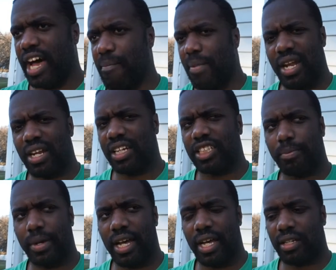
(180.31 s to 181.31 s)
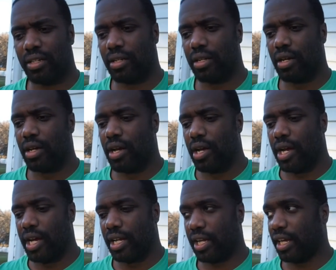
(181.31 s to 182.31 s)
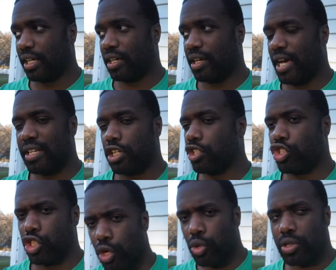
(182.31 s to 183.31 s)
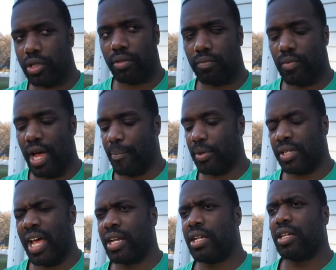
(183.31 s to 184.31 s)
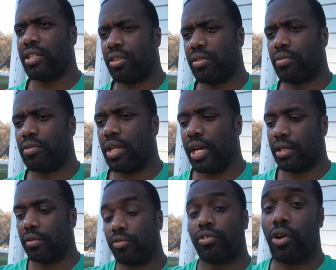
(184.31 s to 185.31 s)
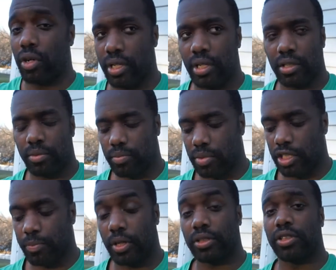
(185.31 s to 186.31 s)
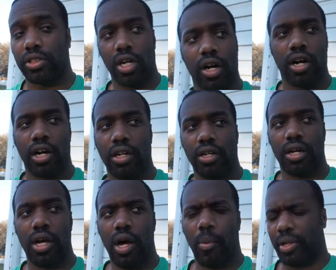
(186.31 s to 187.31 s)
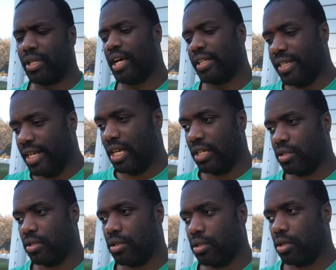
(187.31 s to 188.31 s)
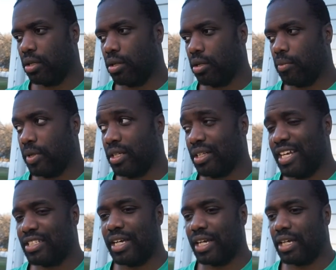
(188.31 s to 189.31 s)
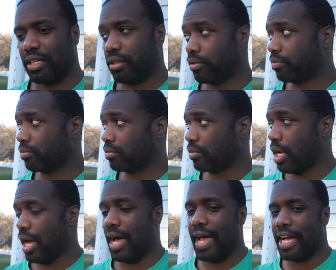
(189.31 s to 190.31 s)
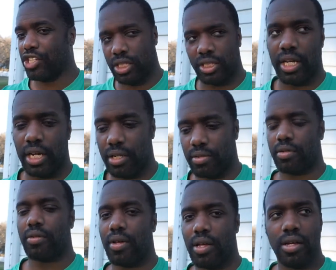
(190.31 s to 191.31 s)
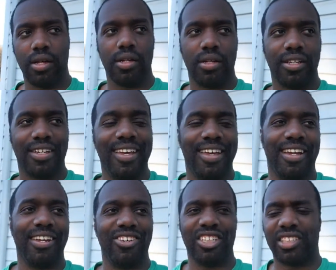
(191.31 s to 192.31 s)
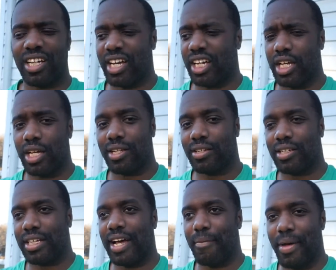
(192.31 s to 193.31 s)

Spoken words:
I made it expand, and like, as a joke, I pretended to like throw it in this person's car. Well, then I didn't. But in the last second, I actually did it. And he was like, he got